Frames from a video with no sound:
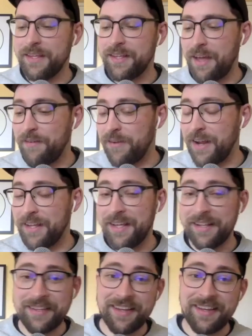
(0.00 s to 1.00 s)
Kevin, I
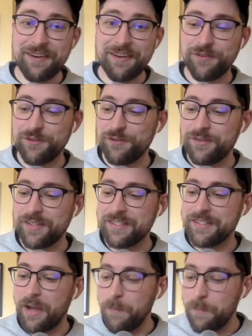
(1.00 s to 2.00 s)
can't thank you enough for doing this.
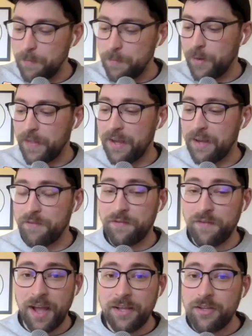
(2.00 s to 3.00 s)
Tell people where they can
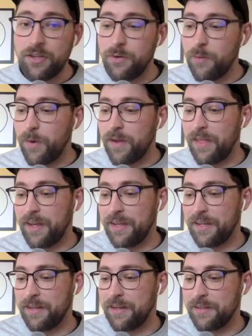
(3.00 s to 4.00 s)
find you and where they
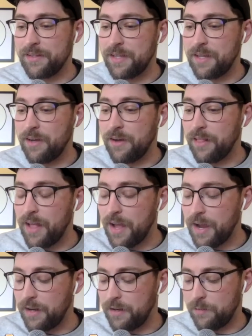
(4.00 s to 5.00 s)
can see
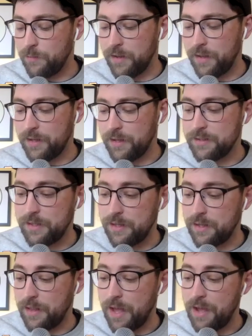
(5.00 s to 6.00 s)
online and where they can see
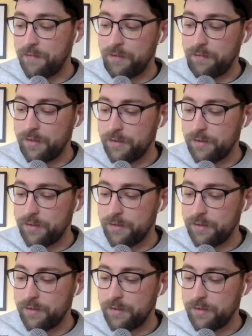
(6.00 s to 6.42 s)
you live, even.